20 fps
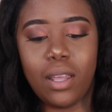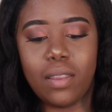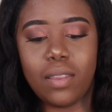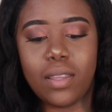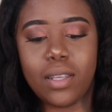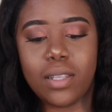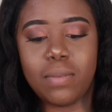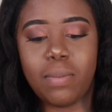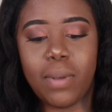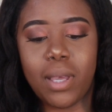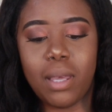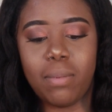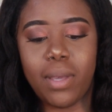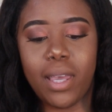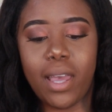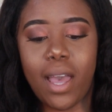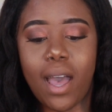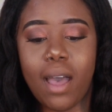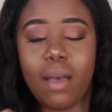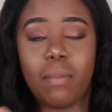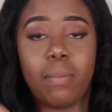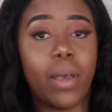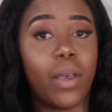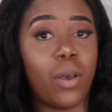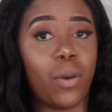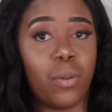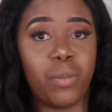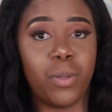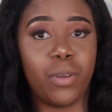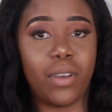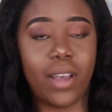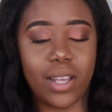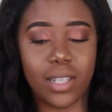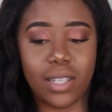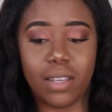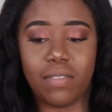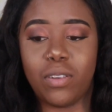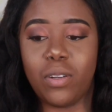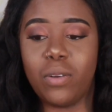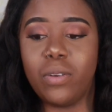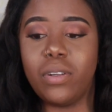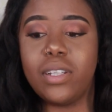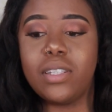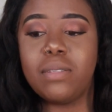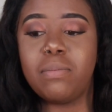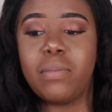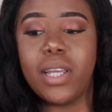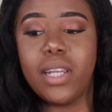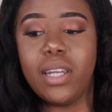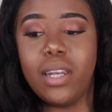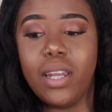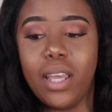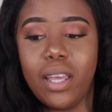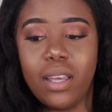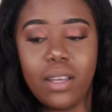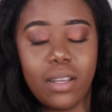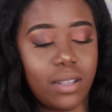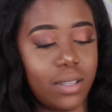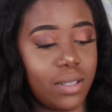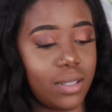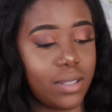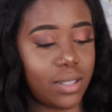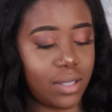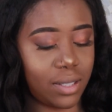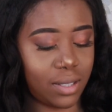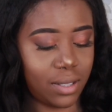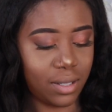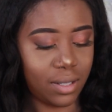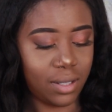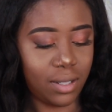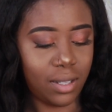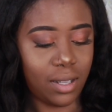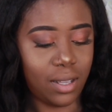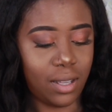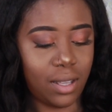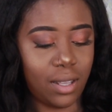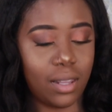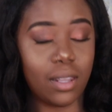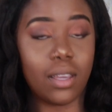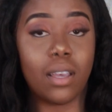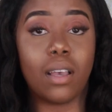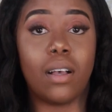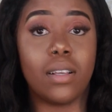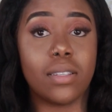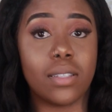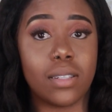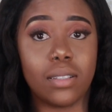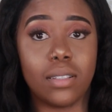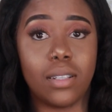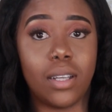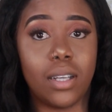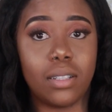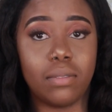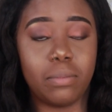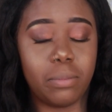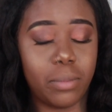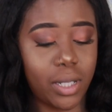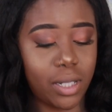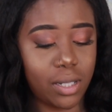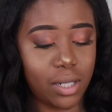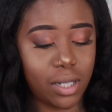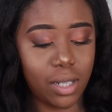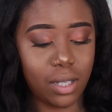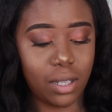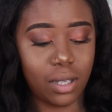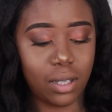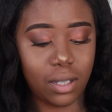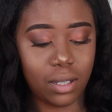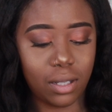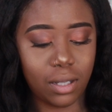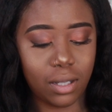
this baby up. I hope you guys have noticed my nails cost a lot of money.